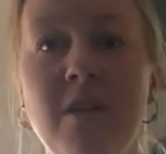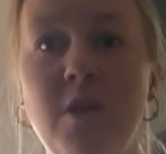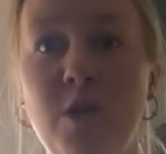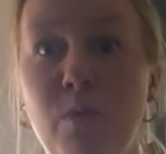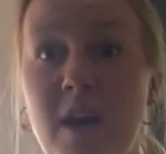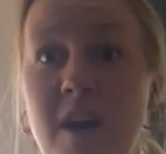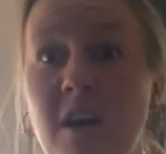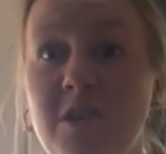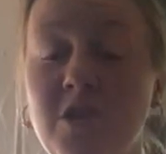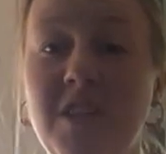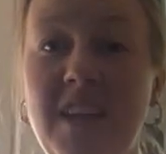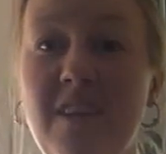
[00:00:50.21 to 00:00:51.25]
that you can
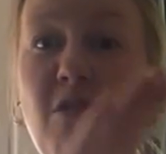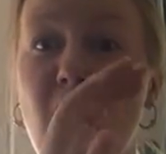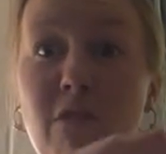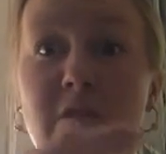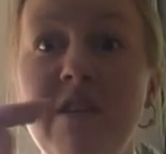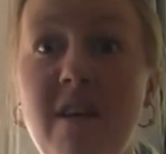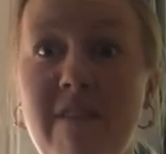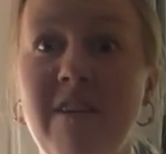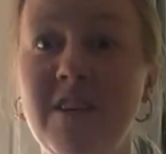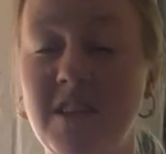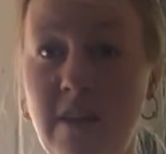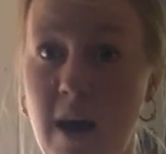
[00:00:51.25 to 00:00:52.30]
understand all of the
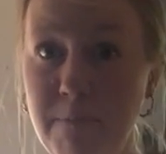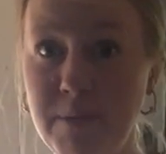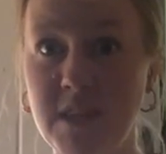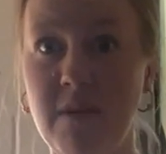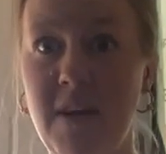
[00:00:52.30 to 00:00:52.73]
different steps of